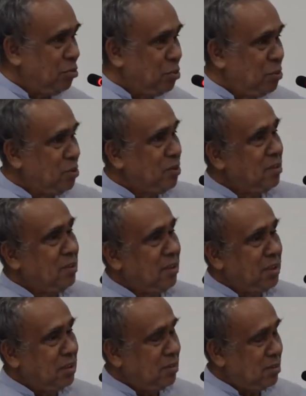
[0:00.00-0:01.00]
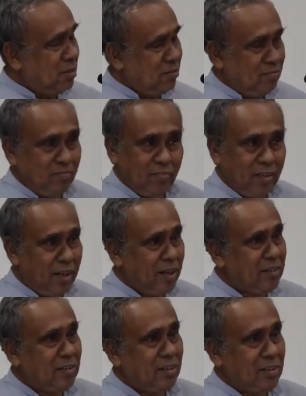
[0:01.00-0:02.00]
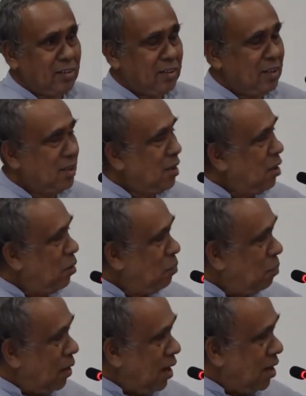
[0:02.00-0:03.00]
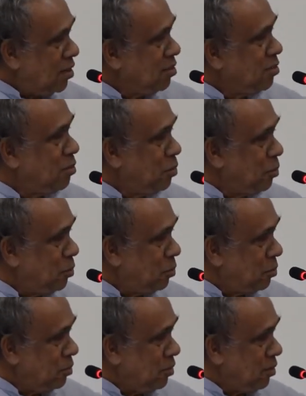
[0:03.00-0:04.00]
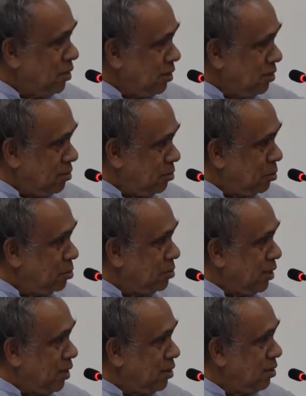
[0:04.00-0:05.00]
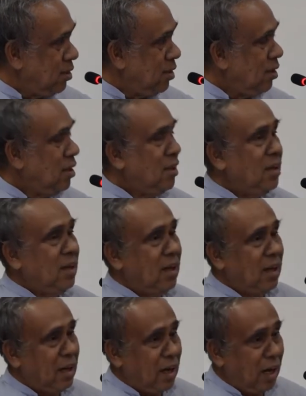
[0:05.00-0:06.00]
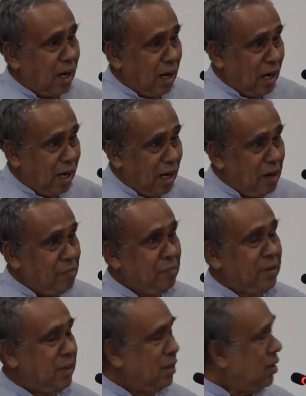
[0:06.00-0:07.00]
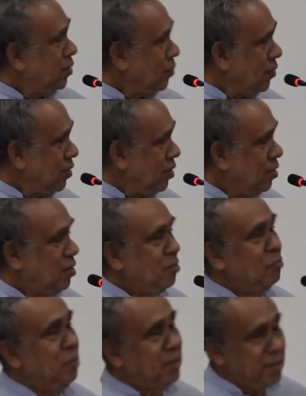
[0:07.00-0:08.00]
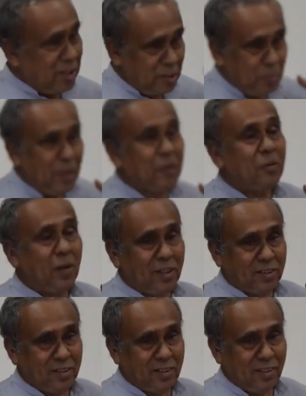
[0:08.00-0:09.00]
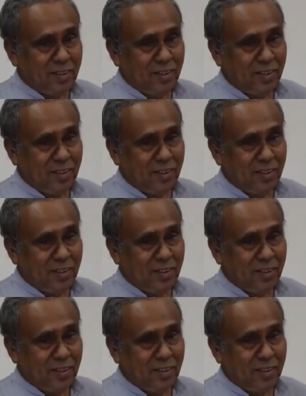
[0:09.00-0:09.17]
photon or the electron pass through two slits after with respect to us.